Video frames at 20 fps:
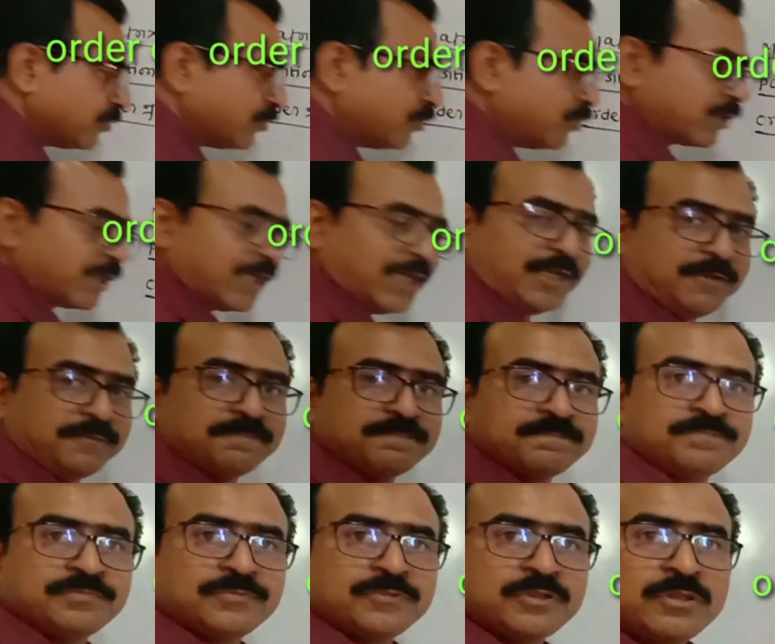okay,
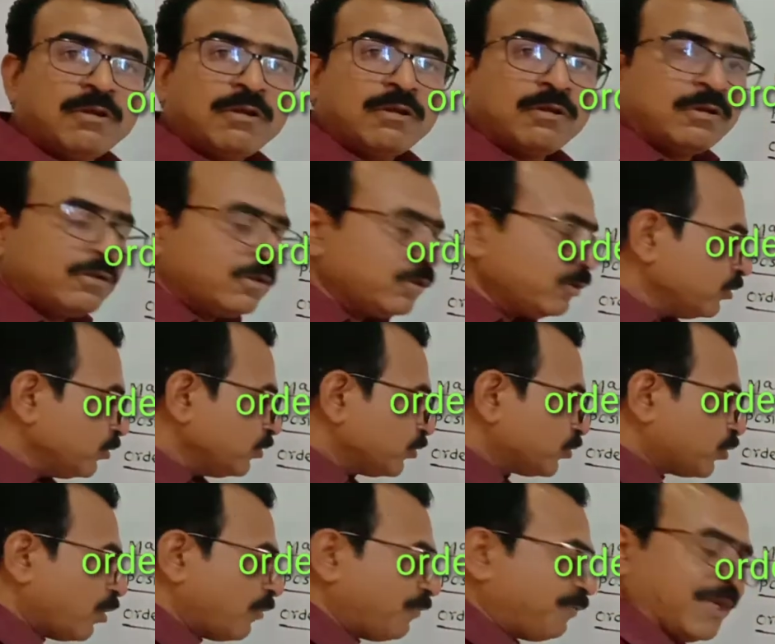
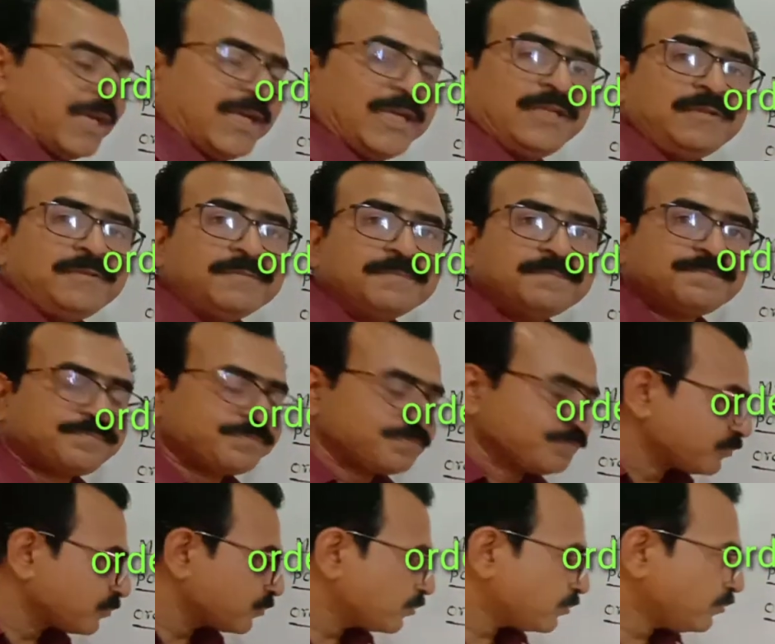so friend,
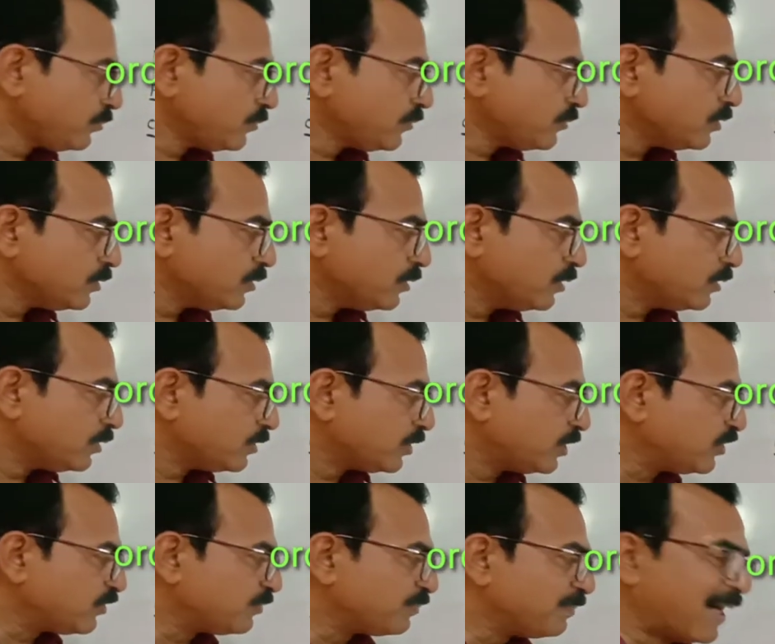
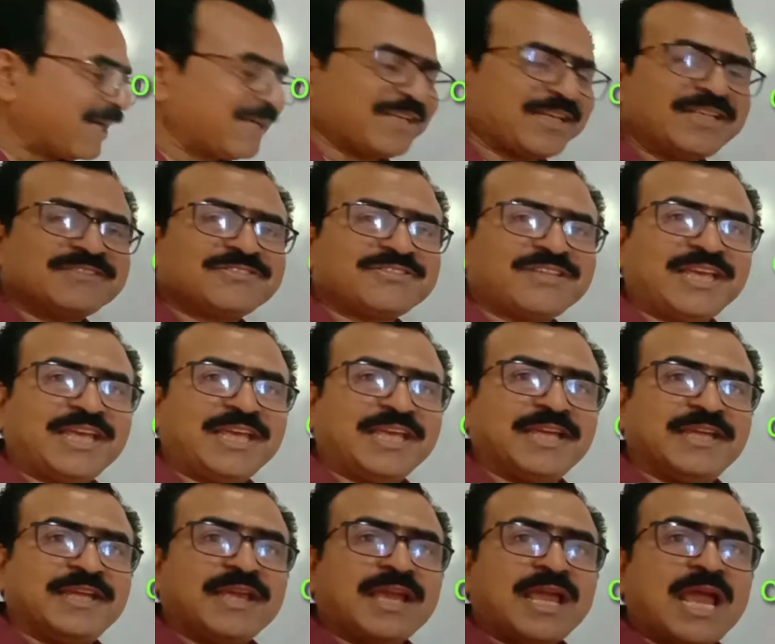this matrix
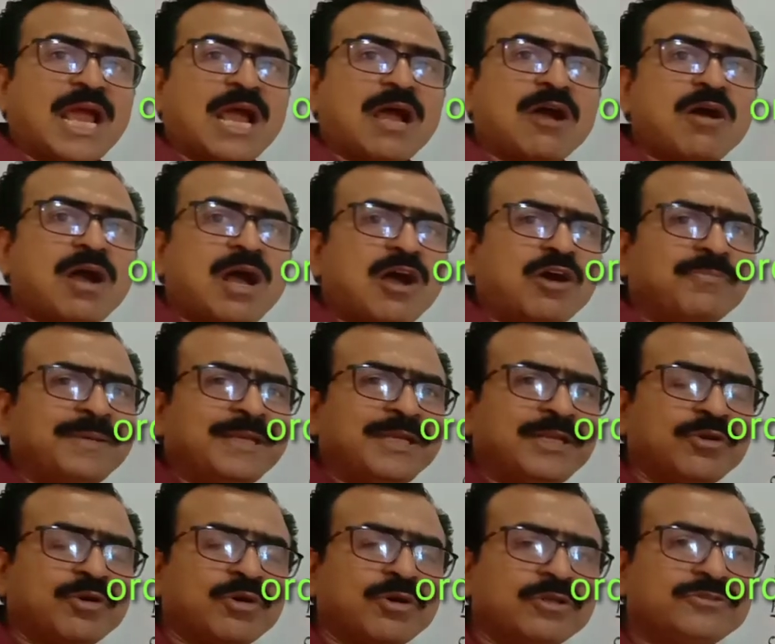A have how
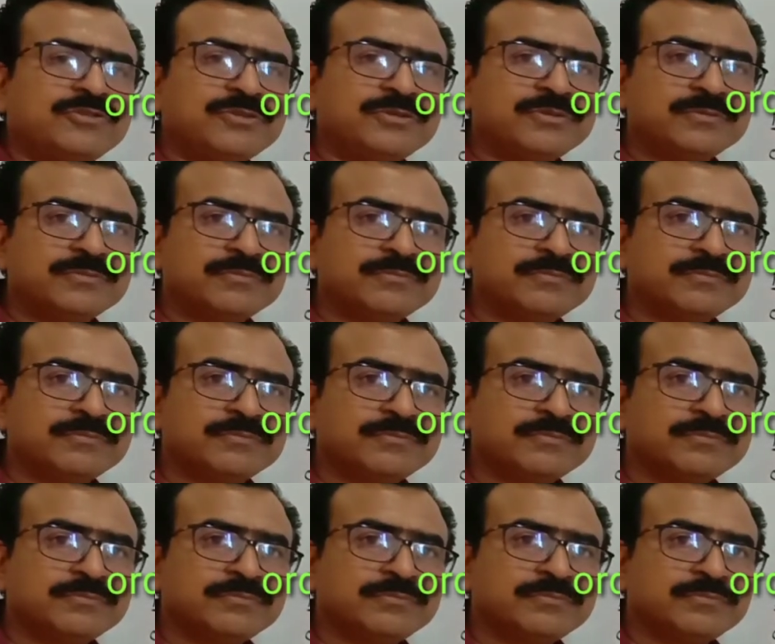many rows?
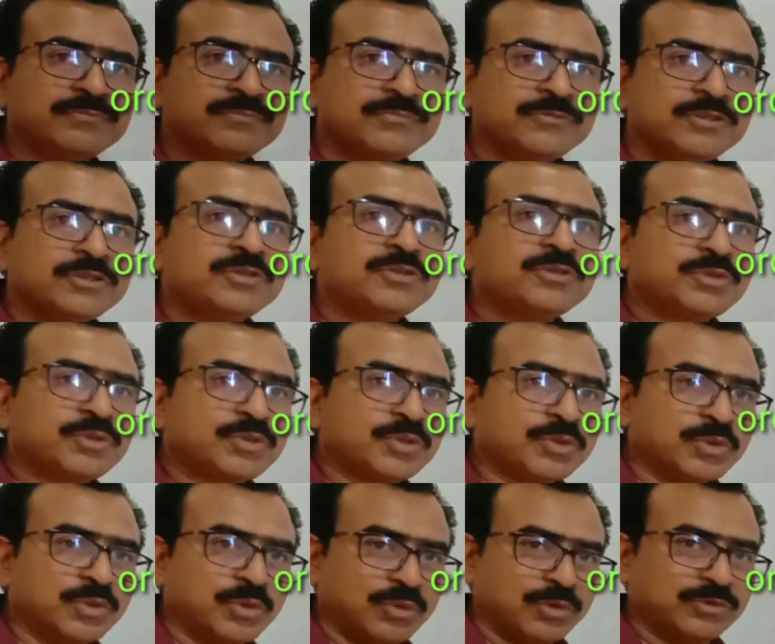
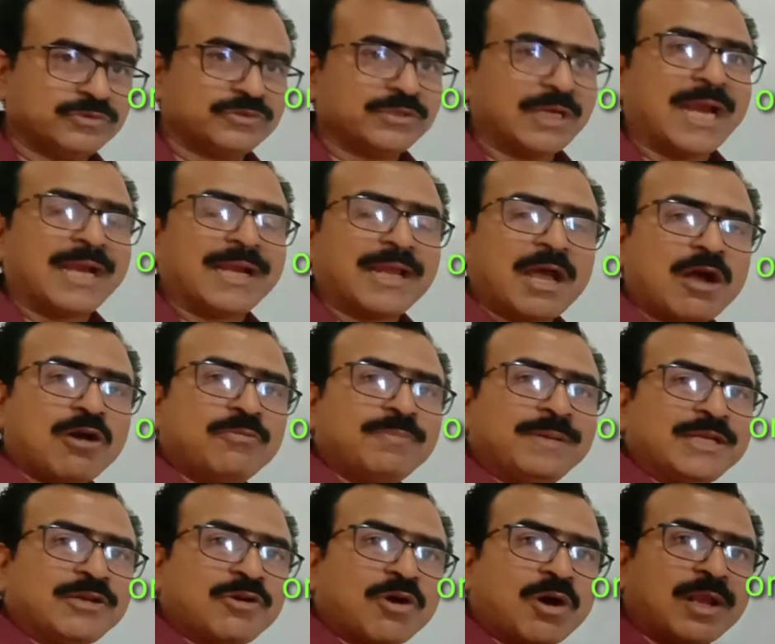2 rows. And how
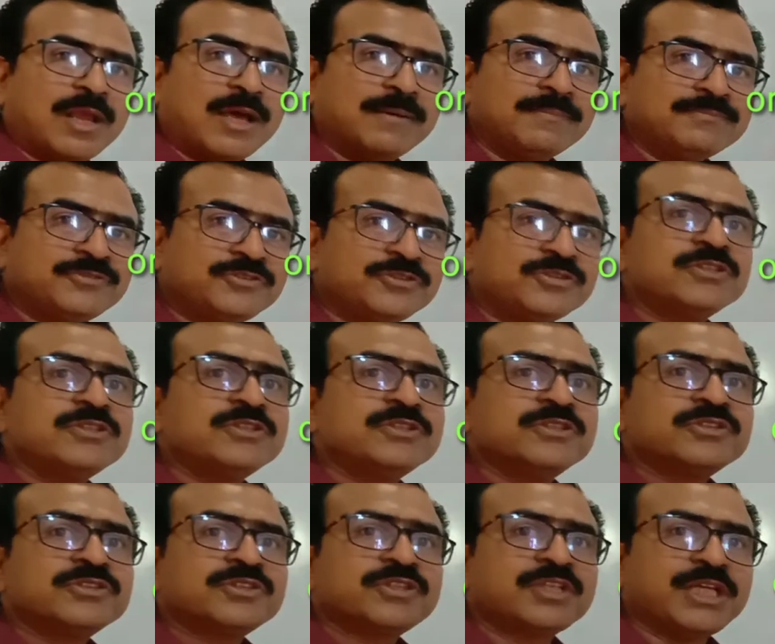many columns?
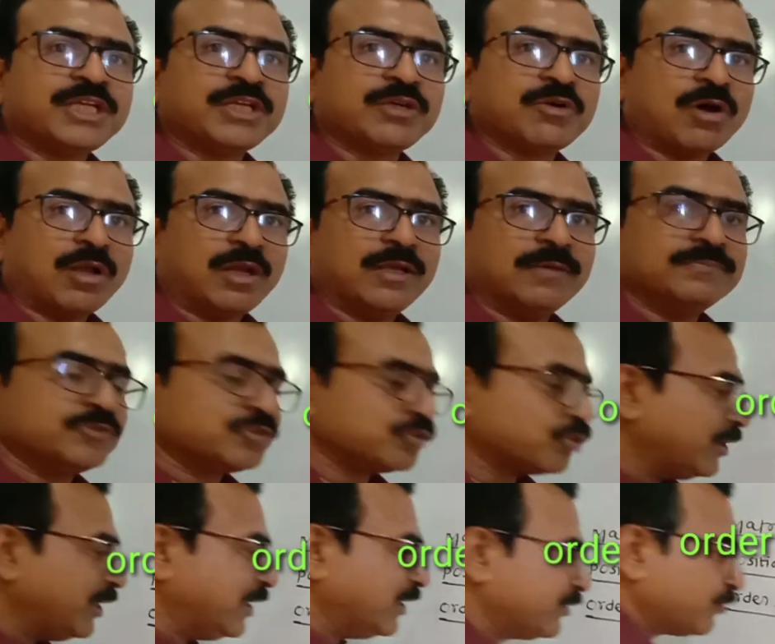3 columns.
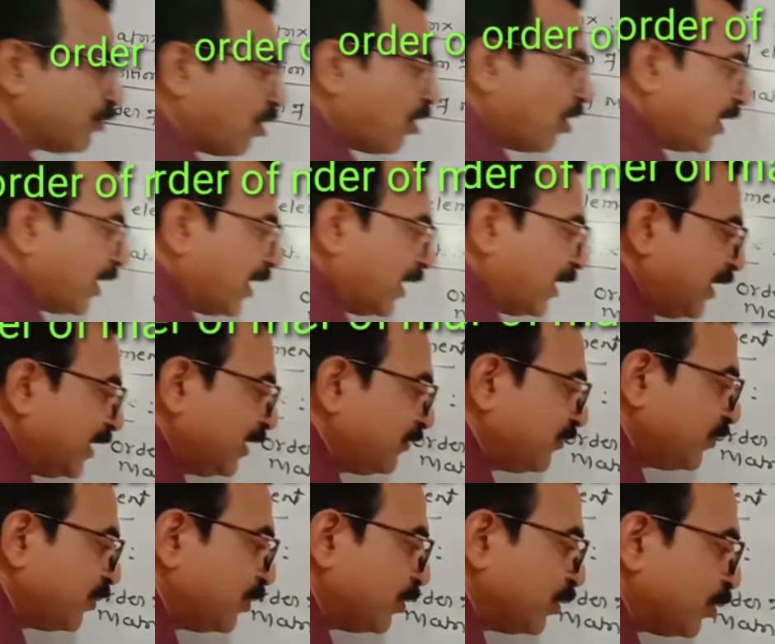So its order
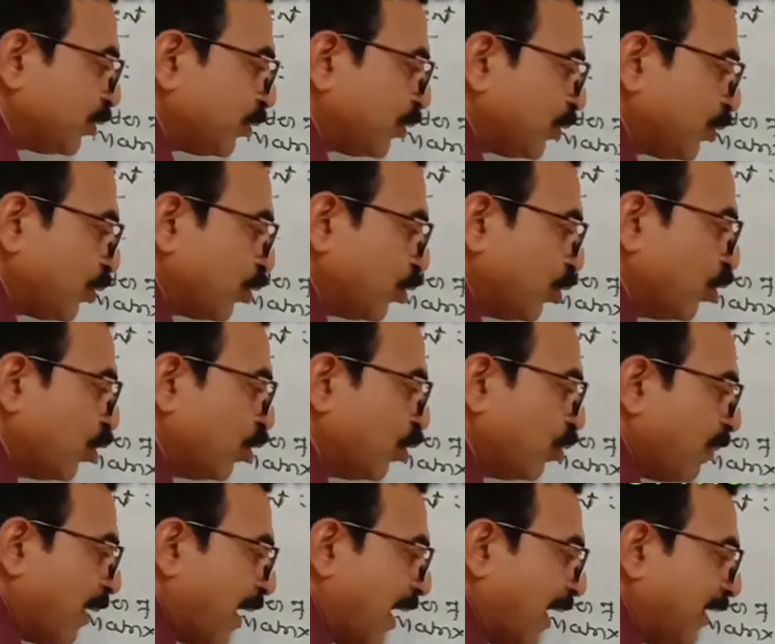is
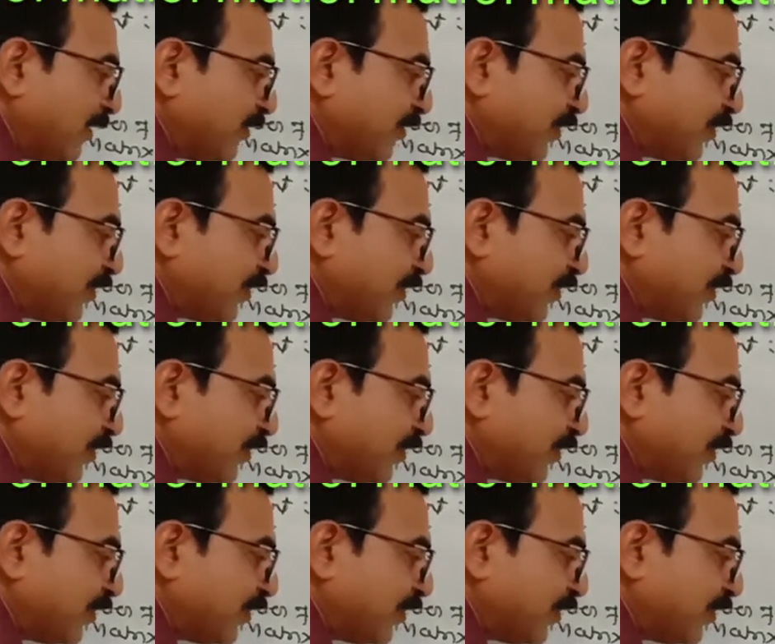2 by